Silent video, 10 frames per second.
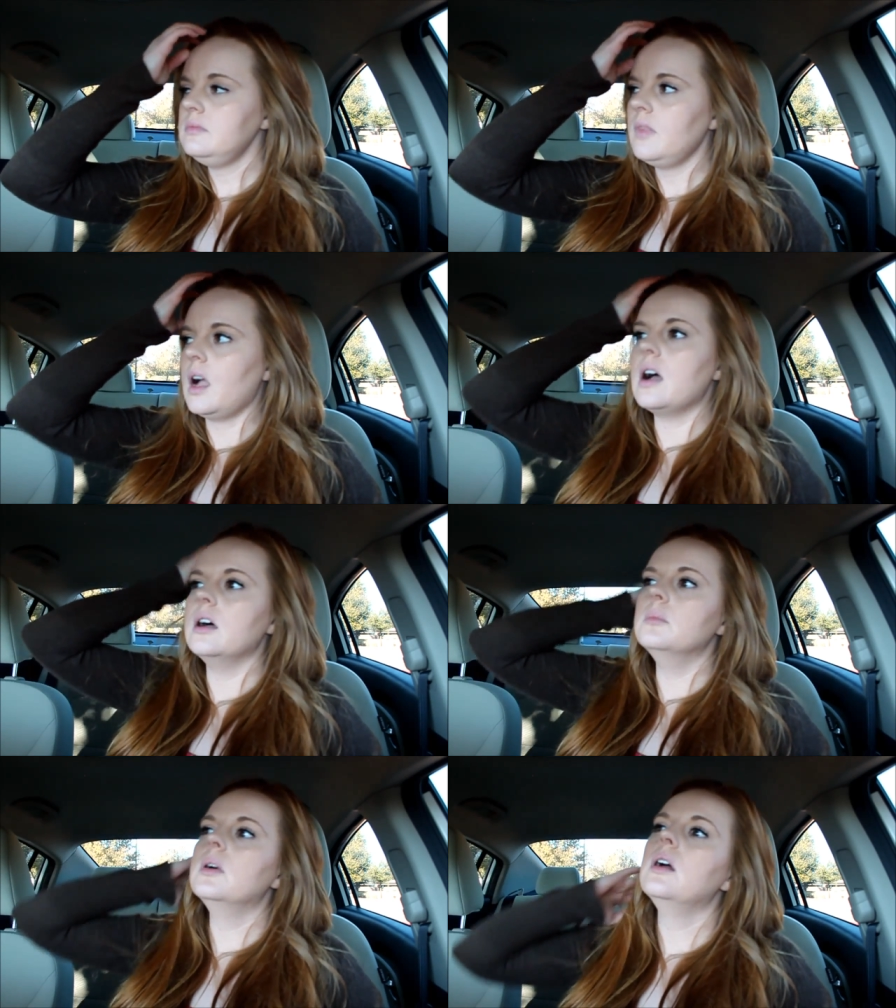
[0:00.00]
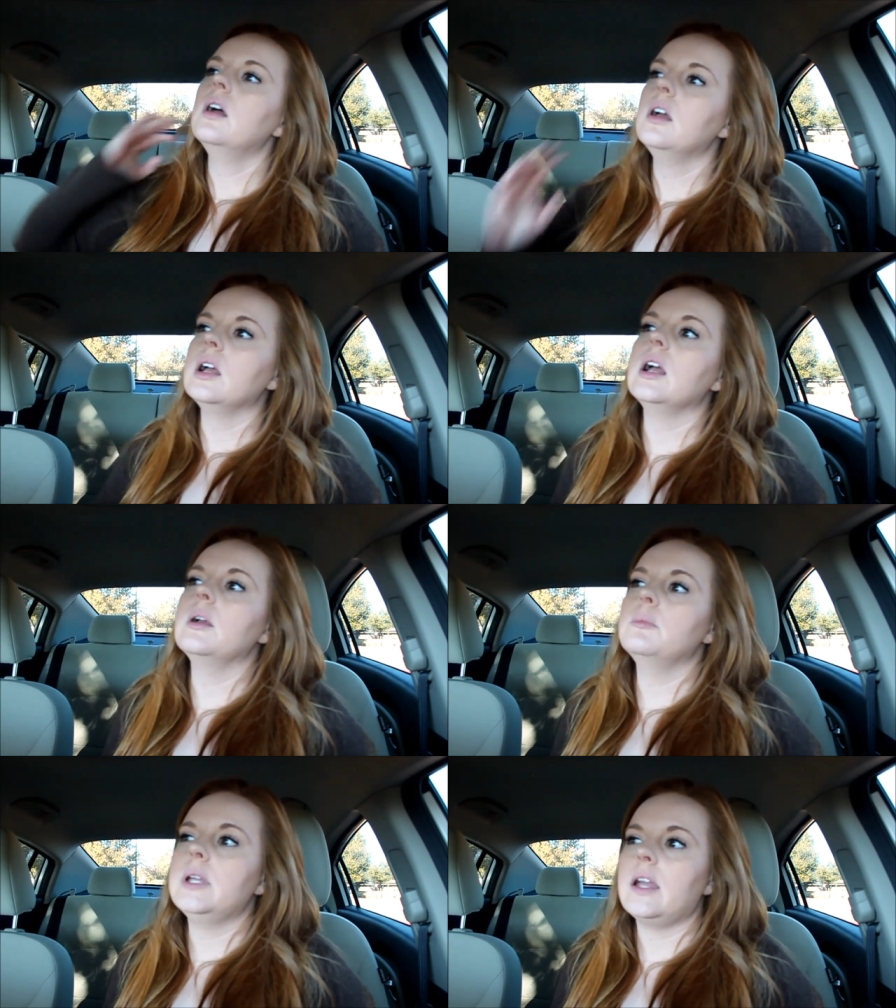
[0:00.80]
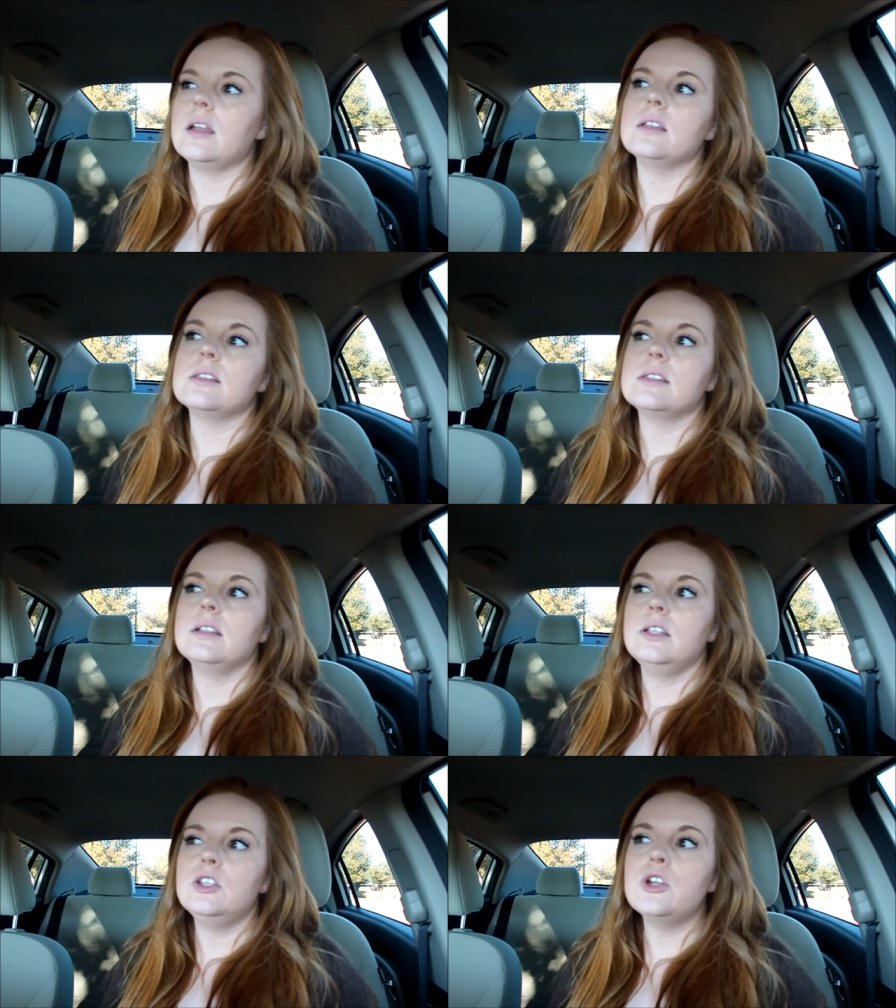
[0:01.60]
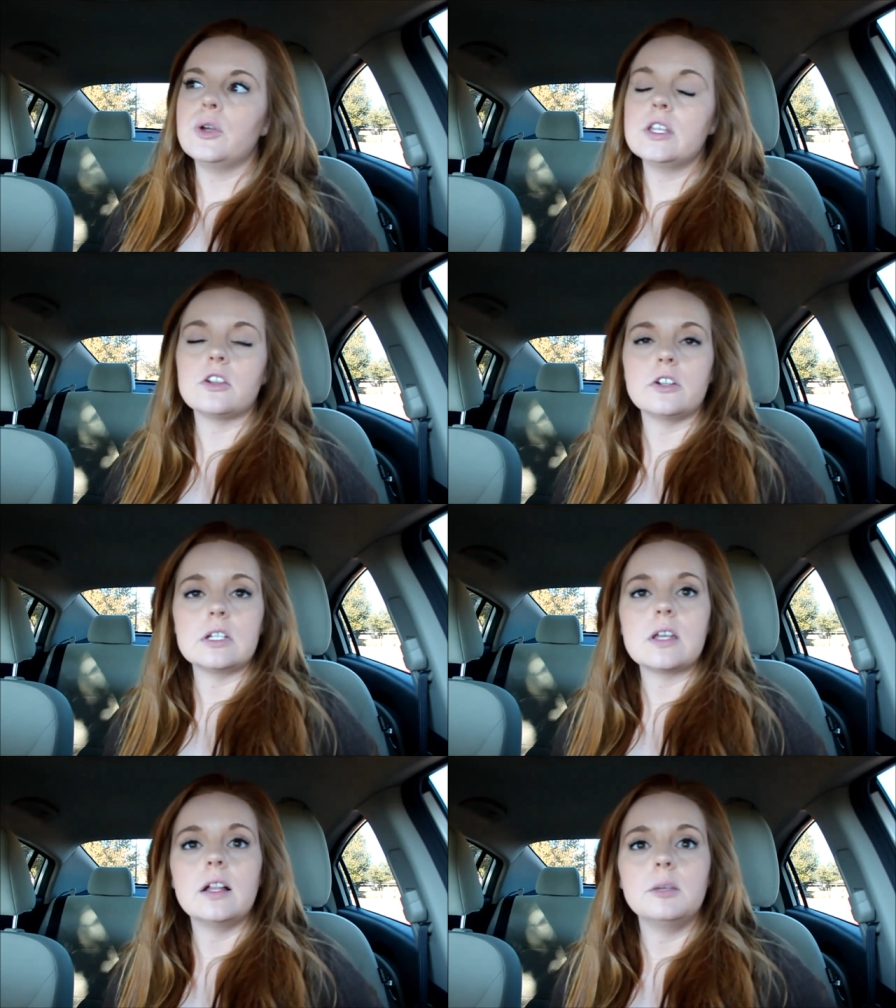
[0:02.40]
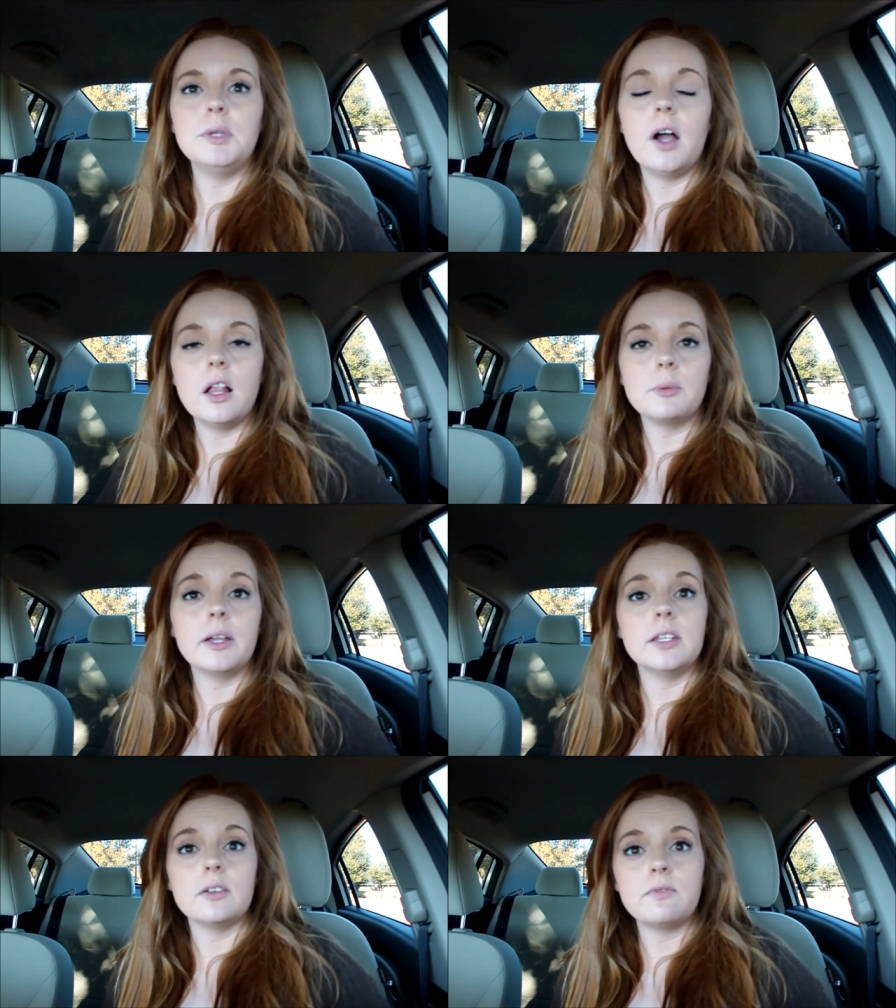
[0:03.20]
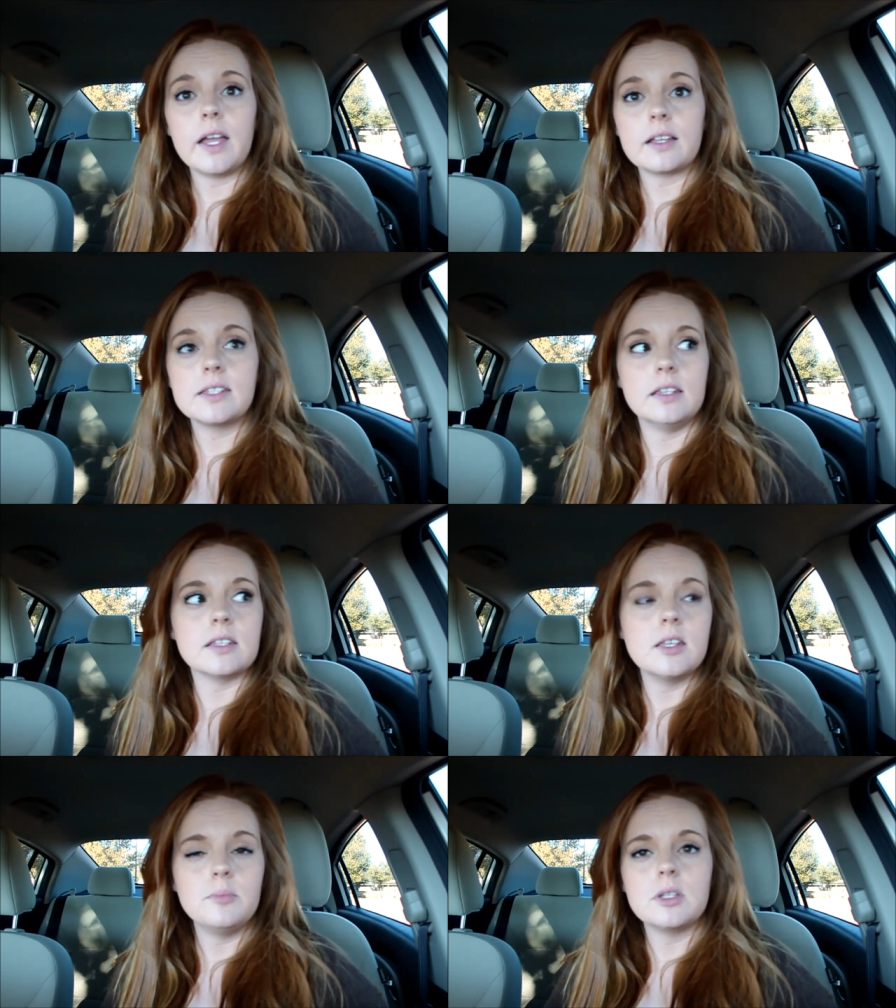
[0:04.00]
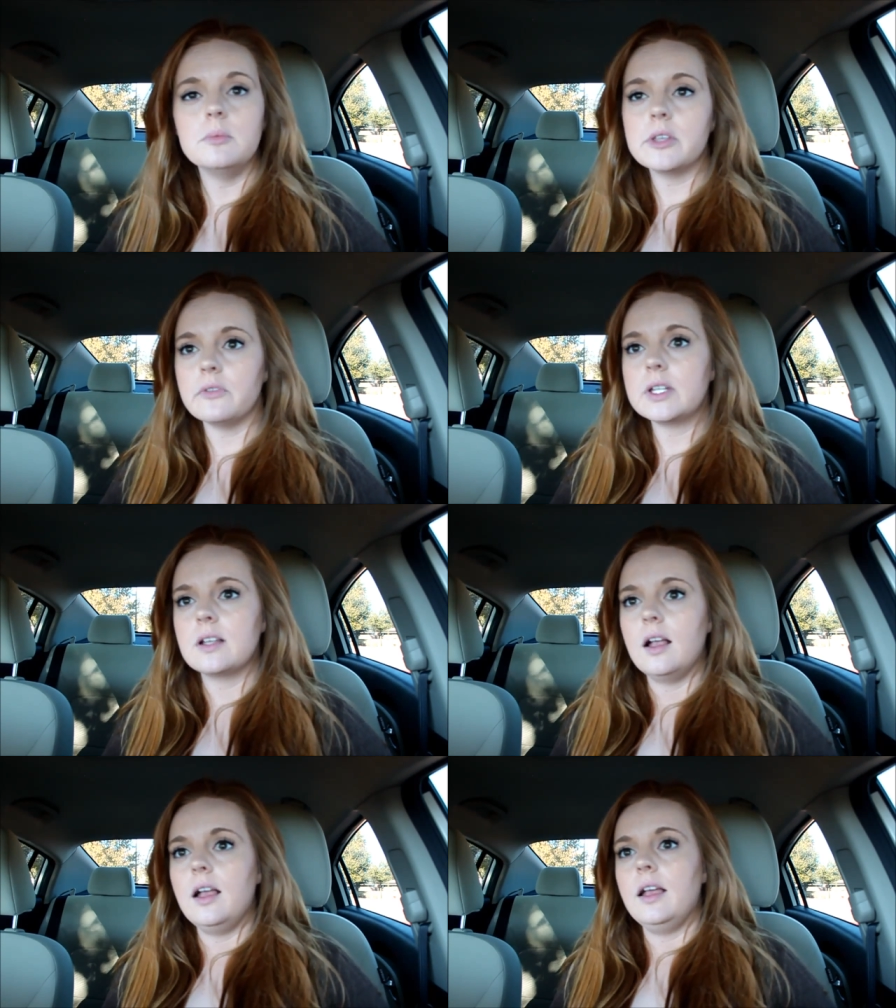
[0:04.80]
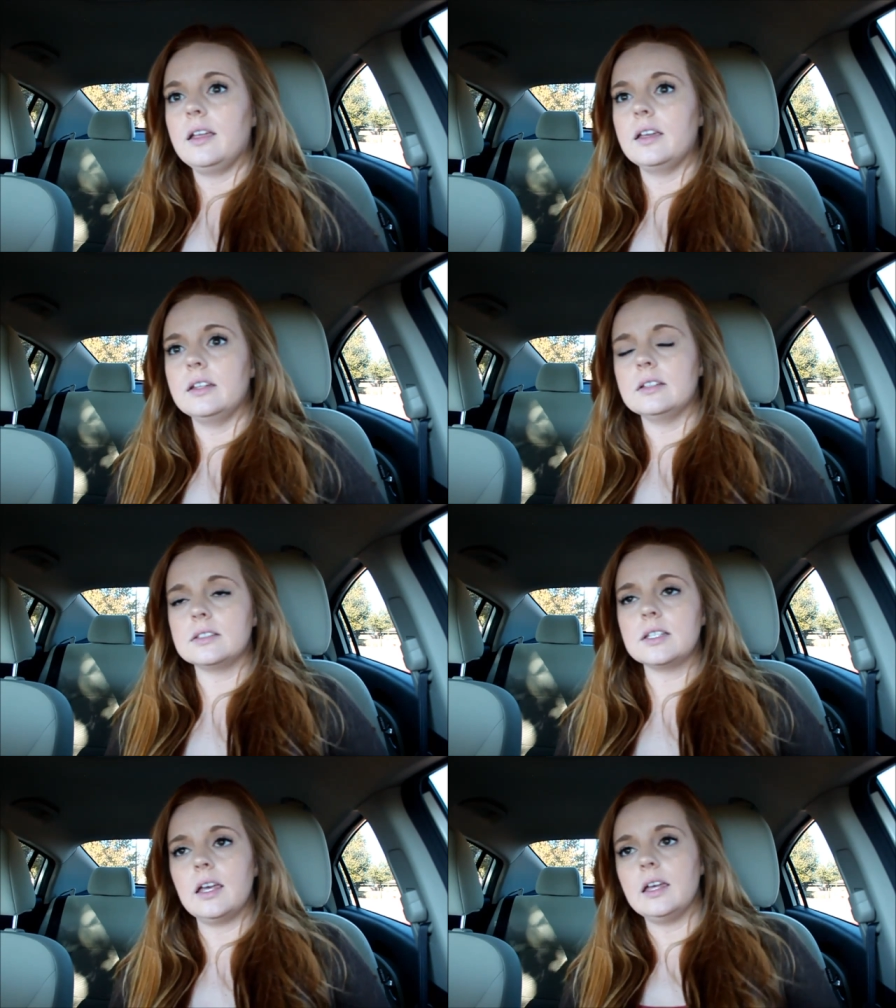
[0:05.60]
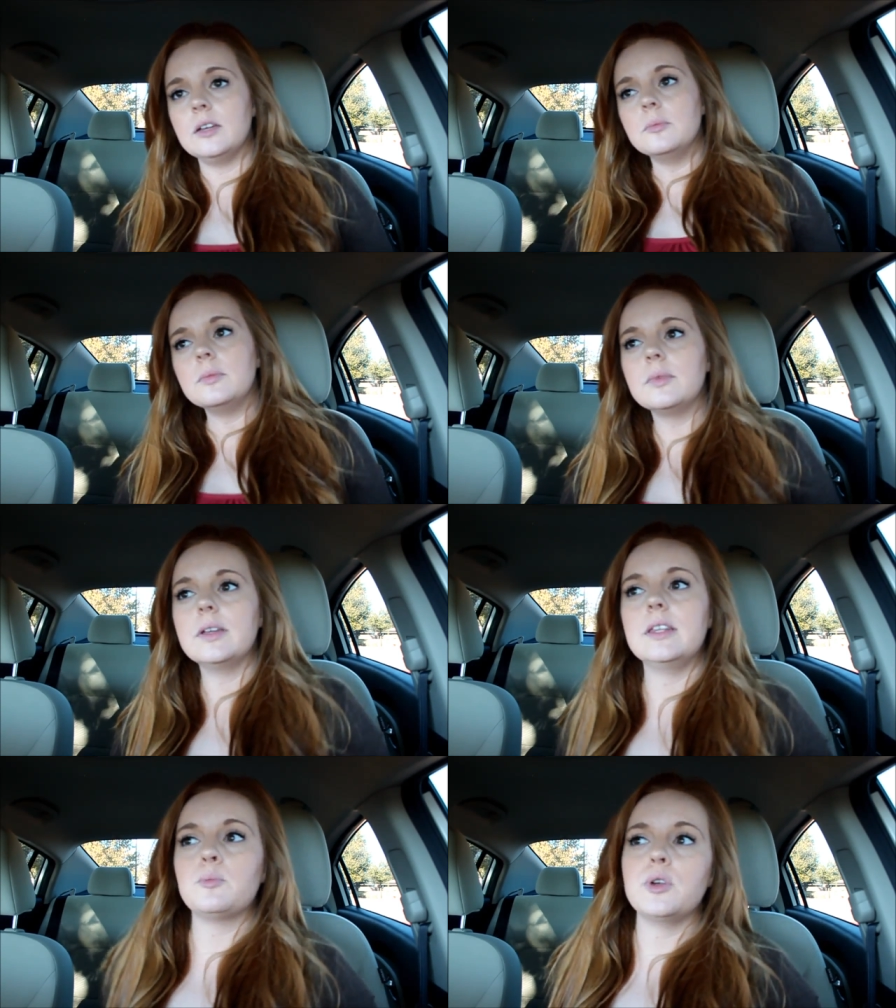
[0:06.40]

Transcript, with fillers: Um, because you know, he started telling me all about the effects and the symptoms of it, and um, it